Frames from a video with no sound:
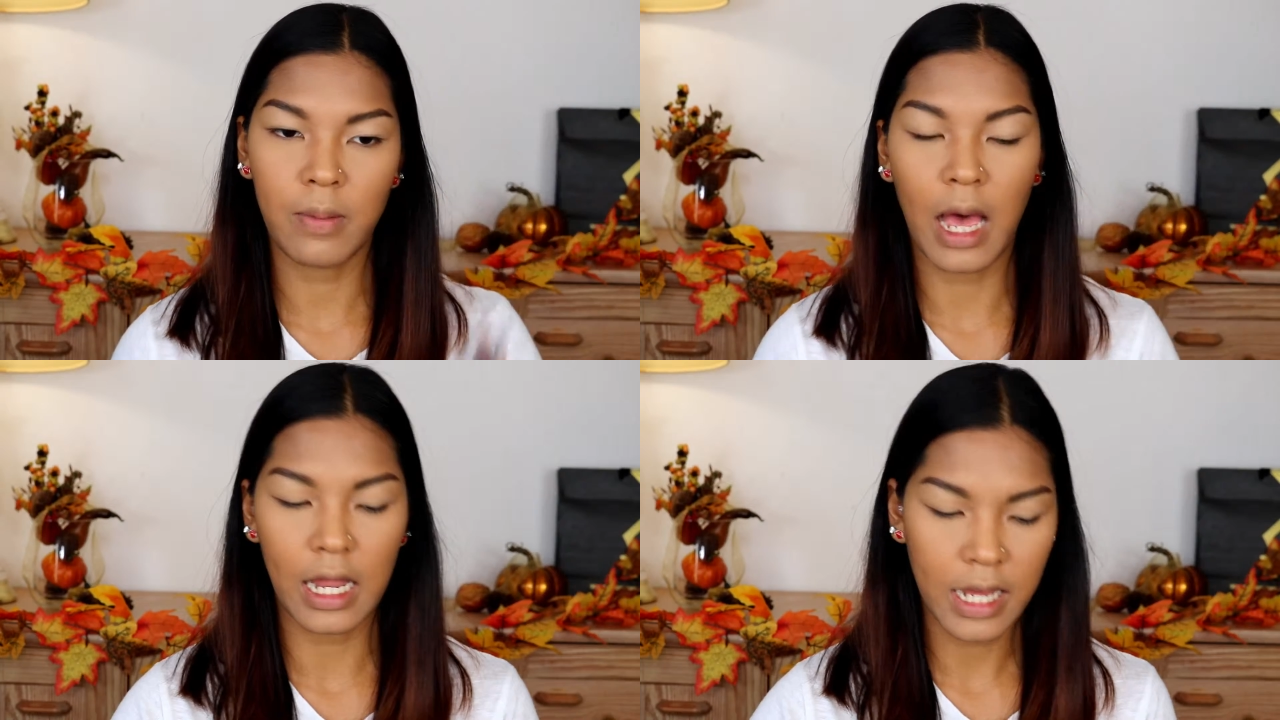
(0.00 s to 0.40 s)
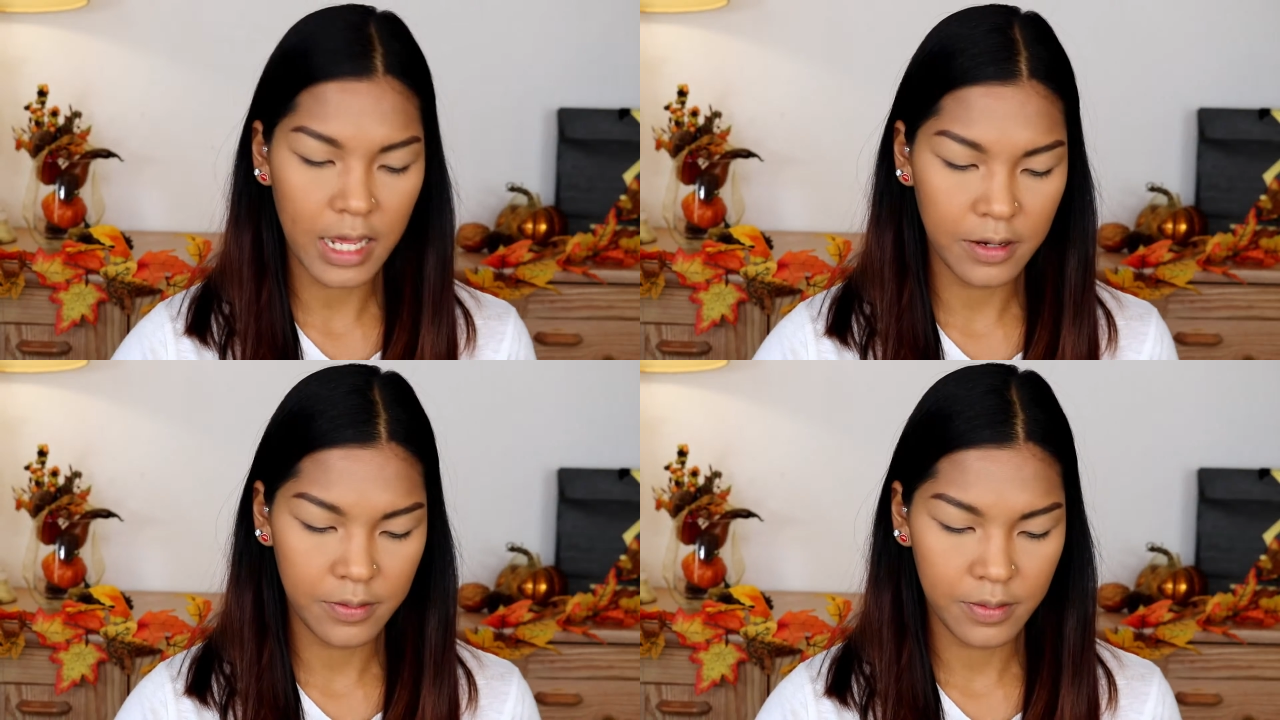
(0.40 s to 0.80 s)
Palette
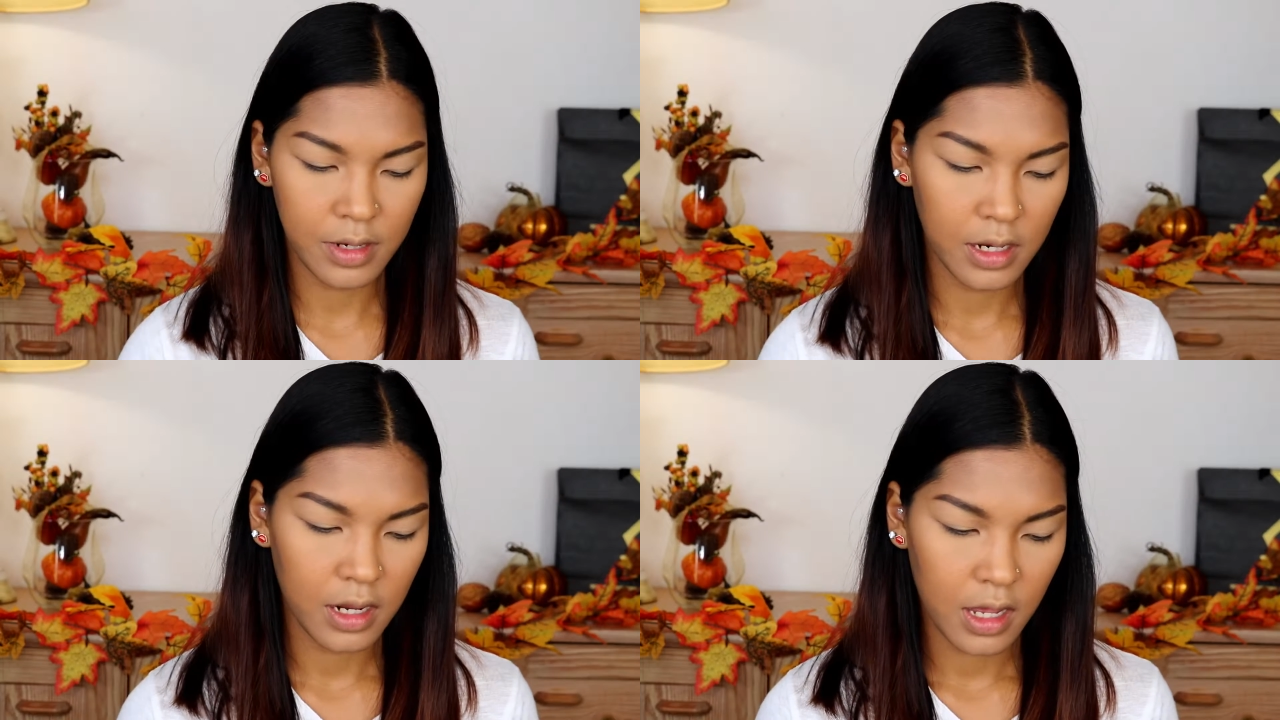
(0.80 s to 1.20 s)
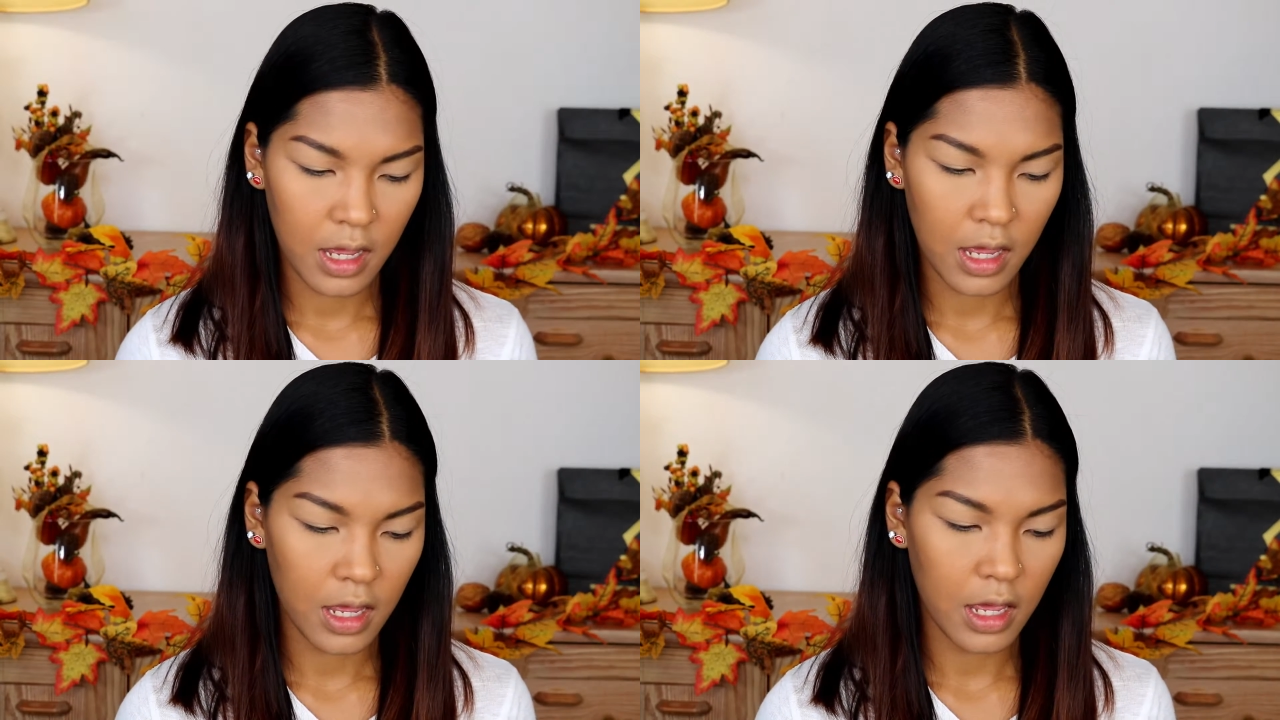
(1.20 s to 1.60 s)

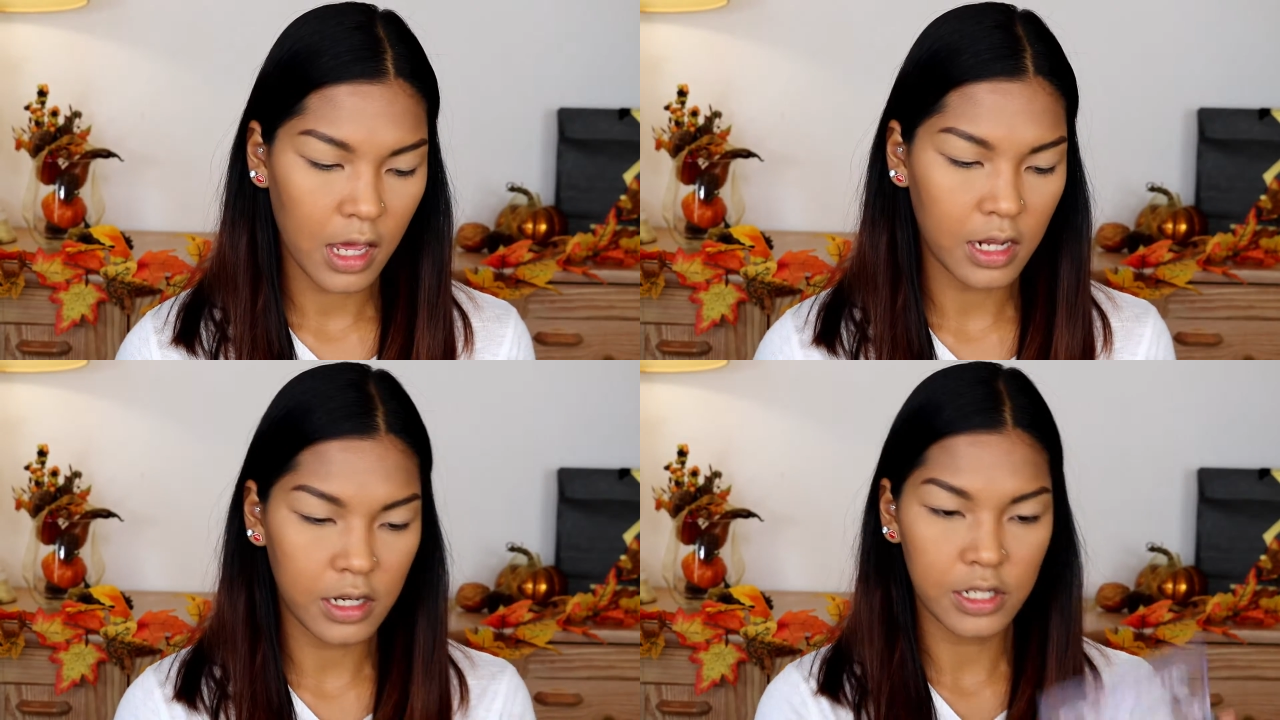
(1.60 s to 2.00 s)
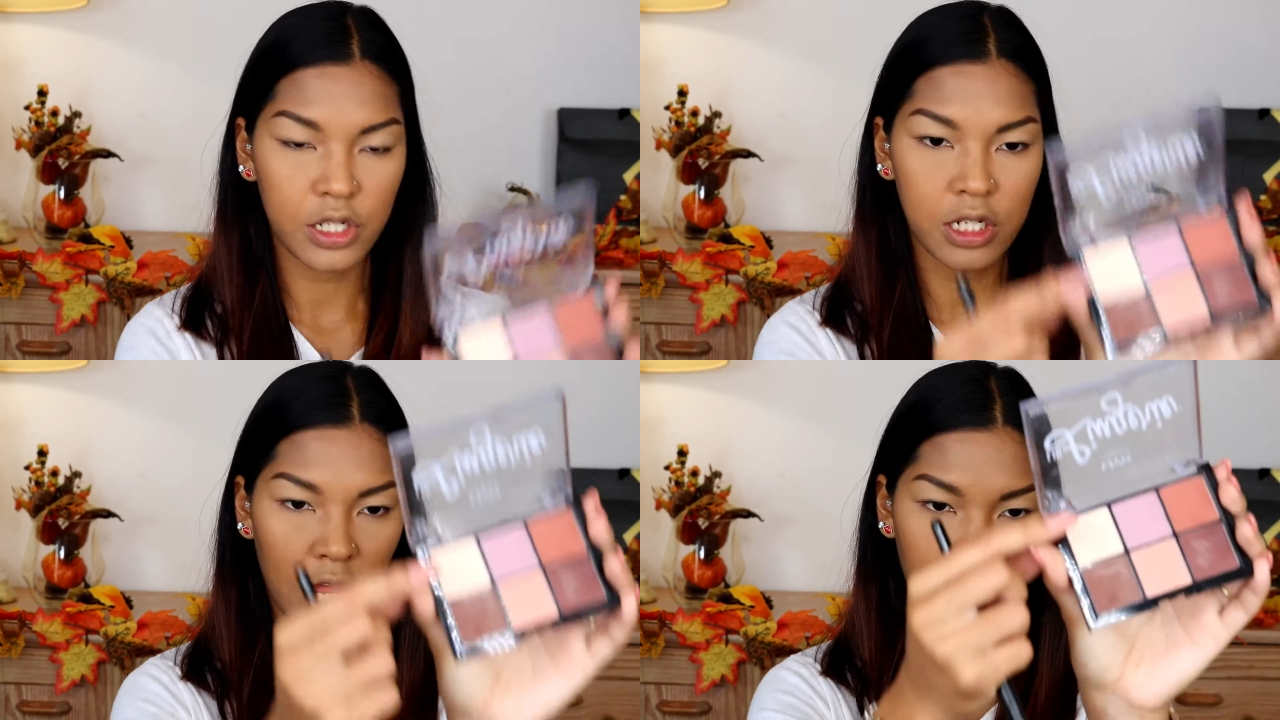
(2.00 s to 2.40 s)
in
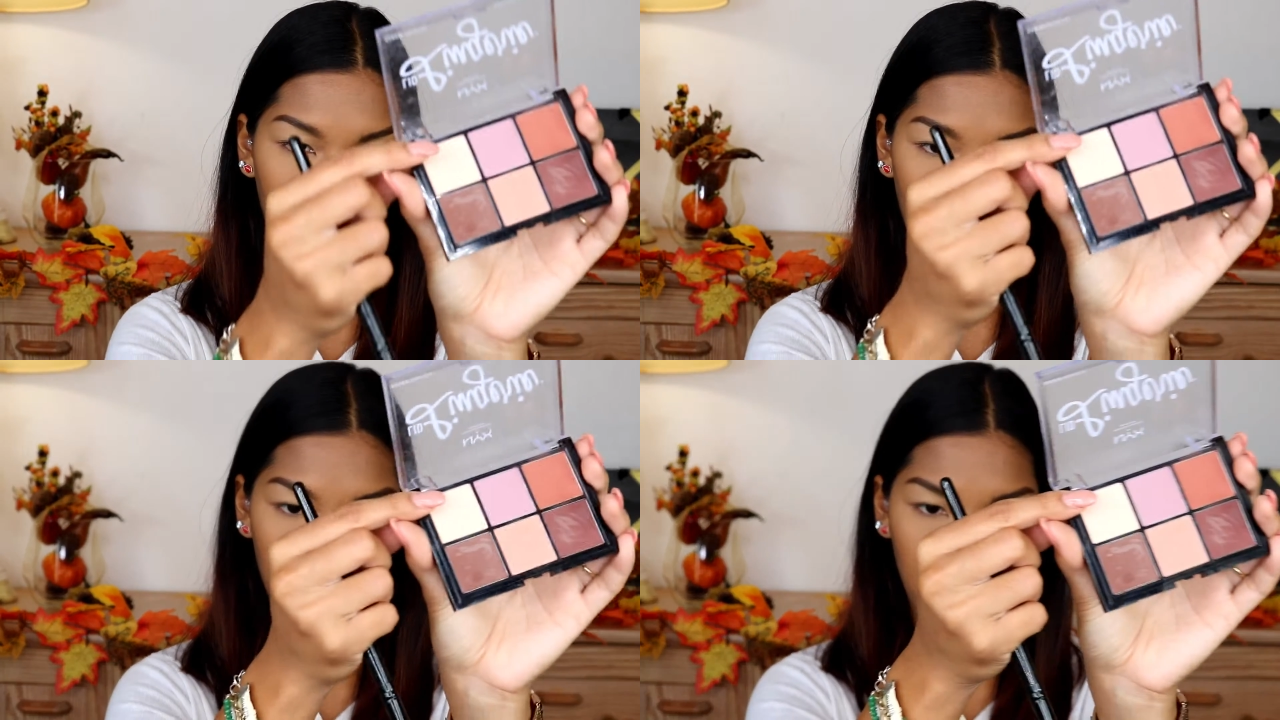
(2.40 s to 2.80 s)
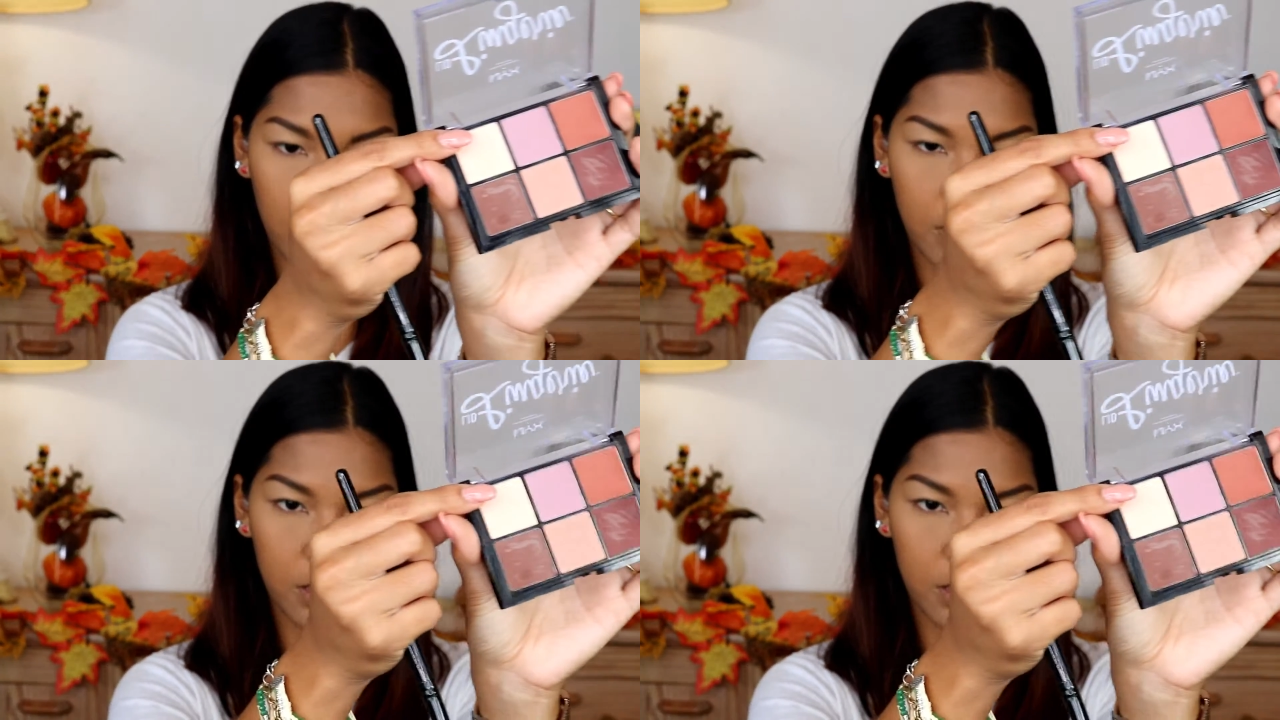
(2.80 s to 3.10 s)
this shade right here.